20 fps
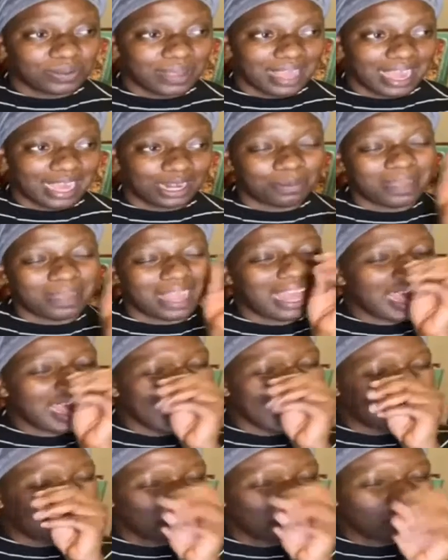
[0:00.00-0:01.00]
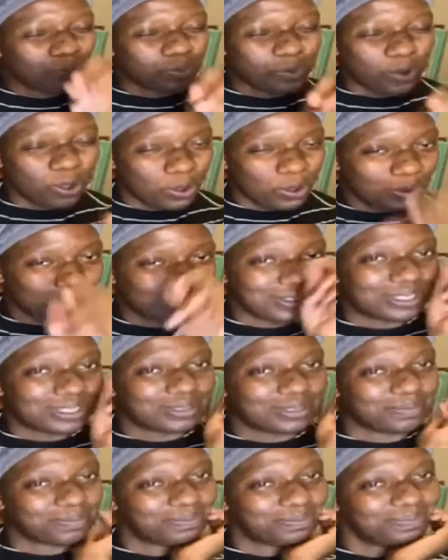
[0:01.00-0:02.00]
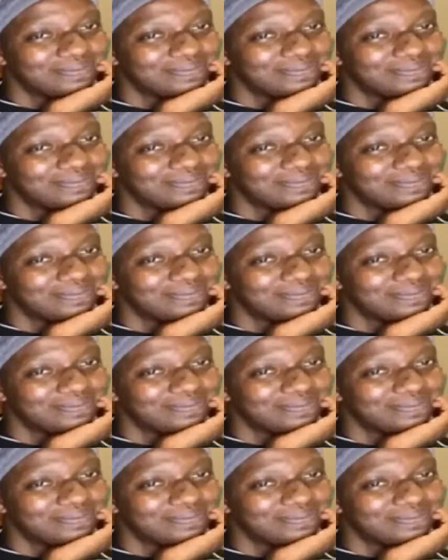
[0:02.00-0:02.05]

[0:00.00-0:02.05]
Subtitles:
we add in there? I add a little rose.